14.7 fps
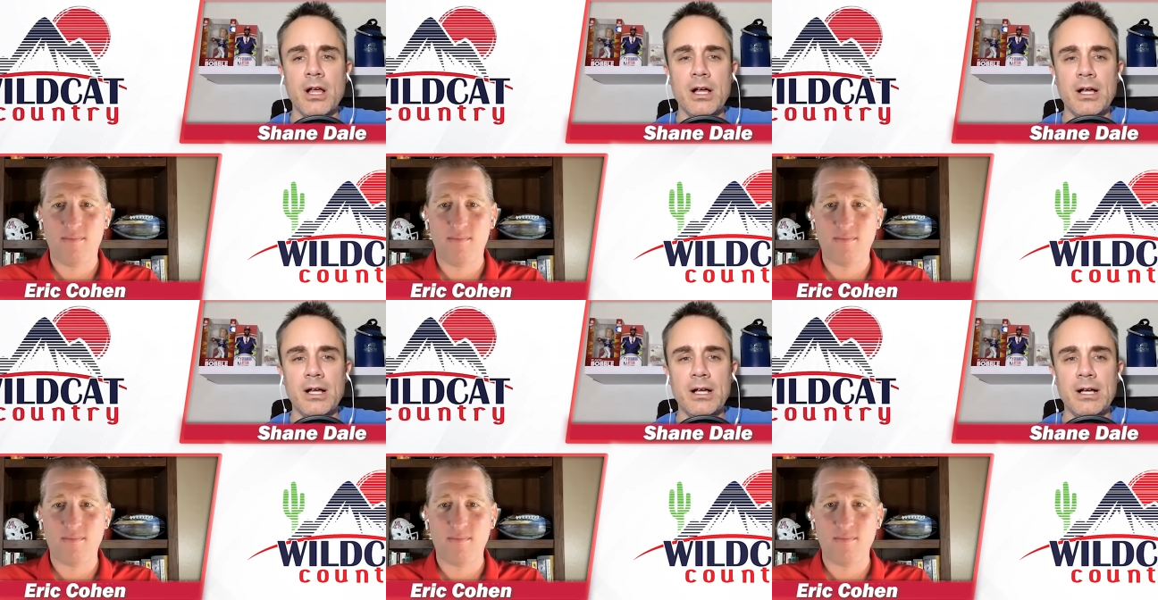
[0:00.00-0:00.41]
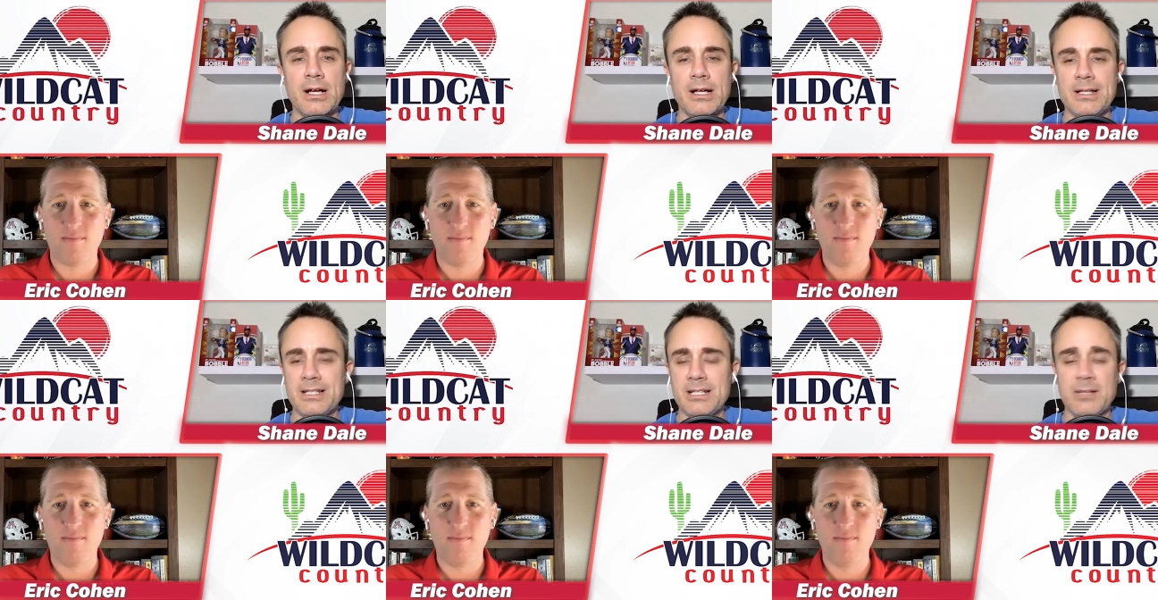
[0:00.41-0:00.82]
Speaker 1: Uh,
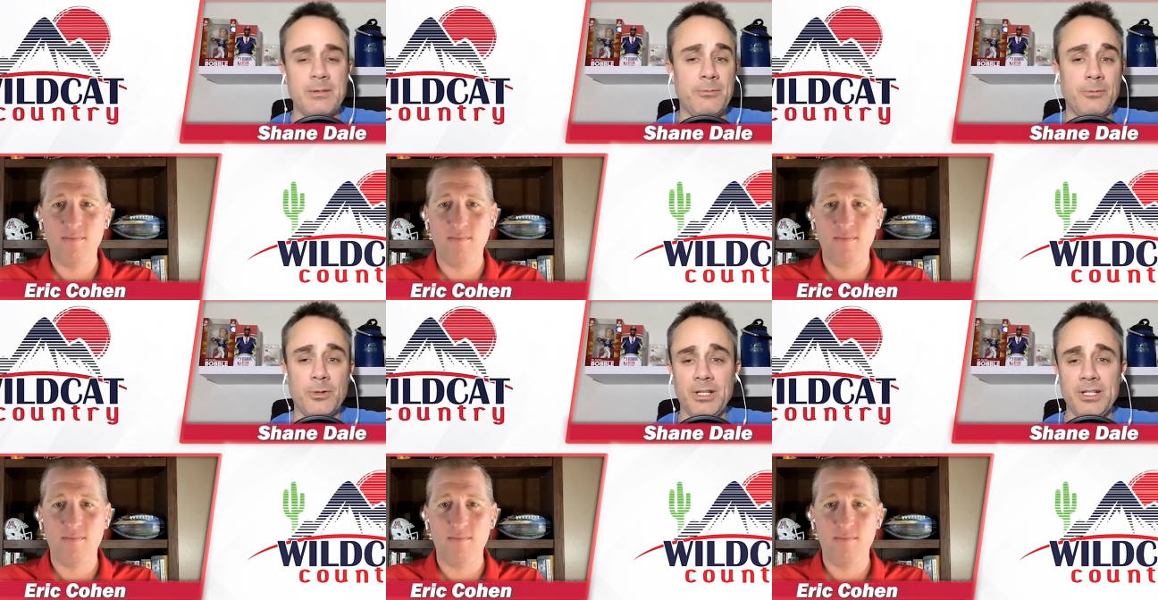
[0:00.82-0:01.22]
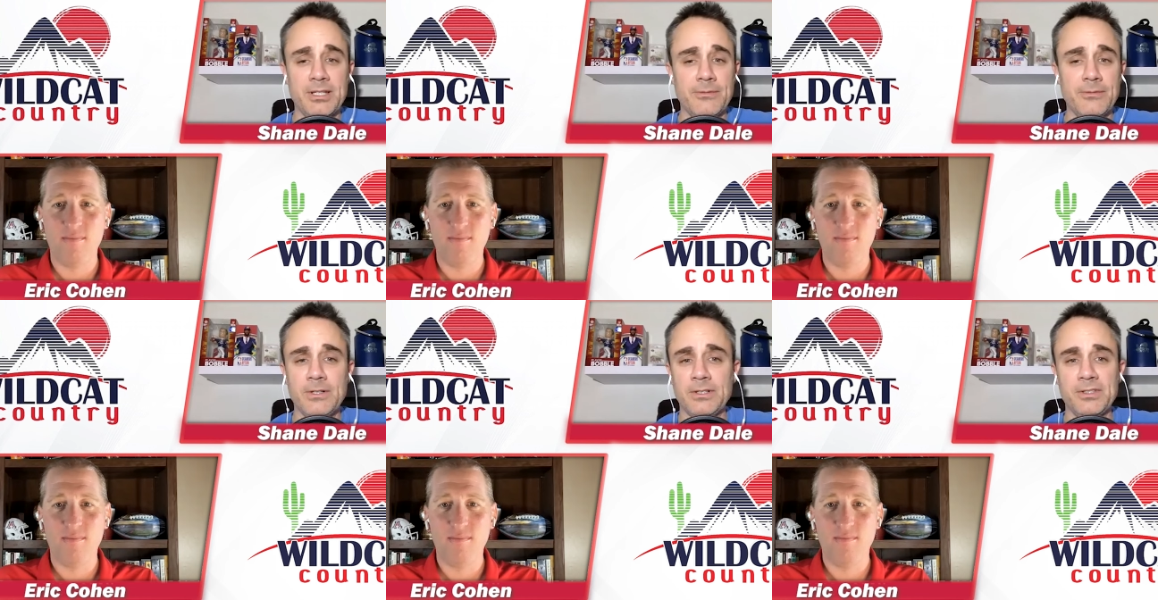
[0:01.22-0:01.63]
I think they're going to be really
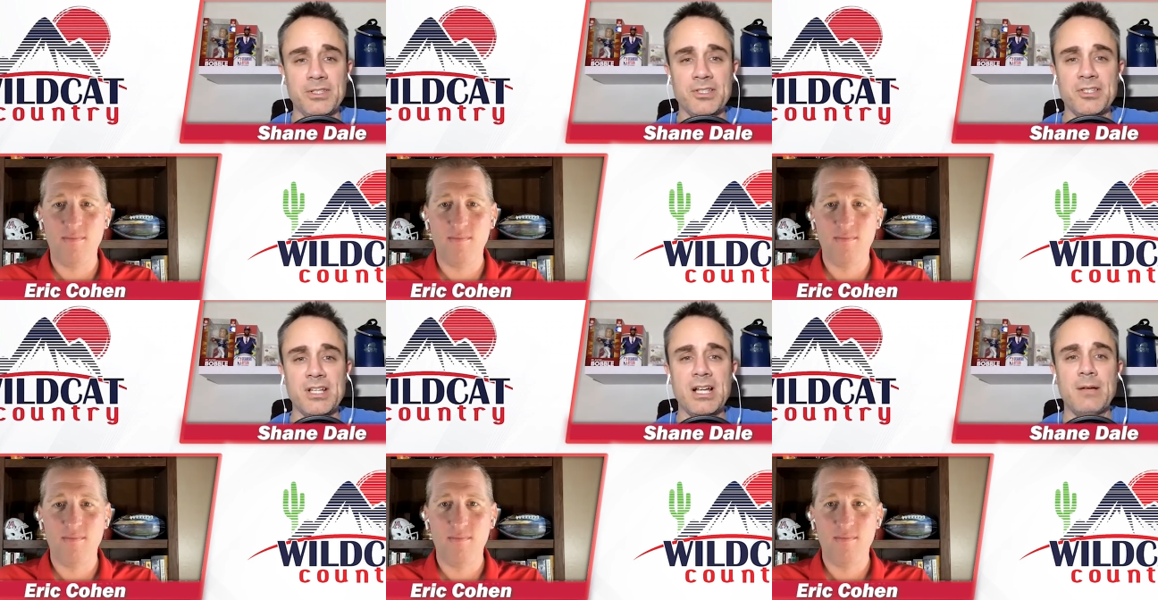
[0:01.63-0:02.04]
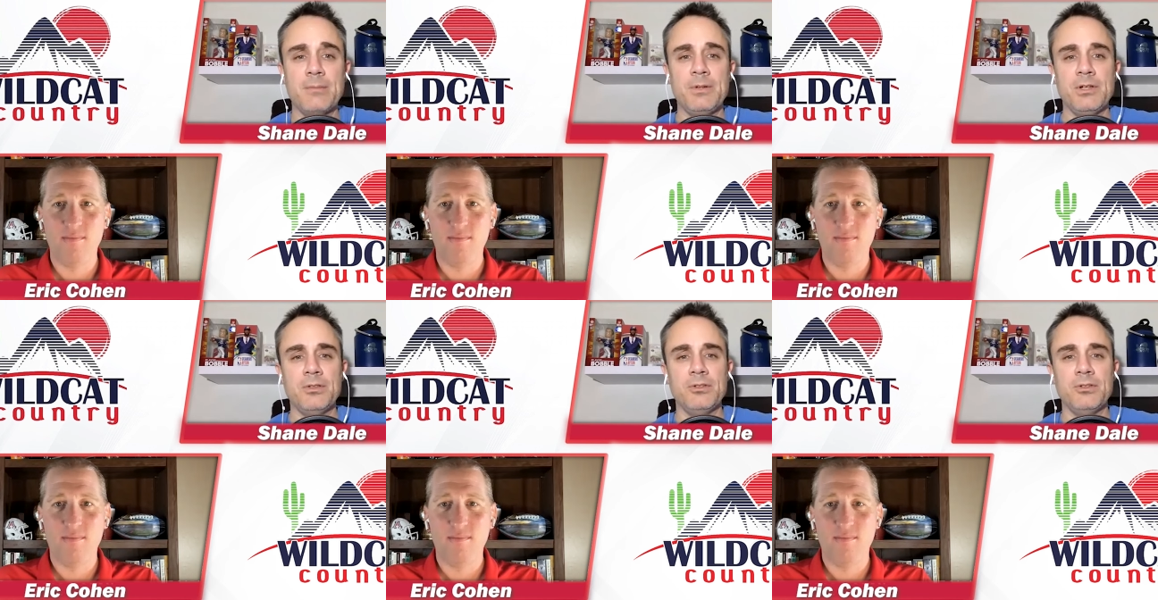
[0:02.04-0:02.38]
difficult to stop.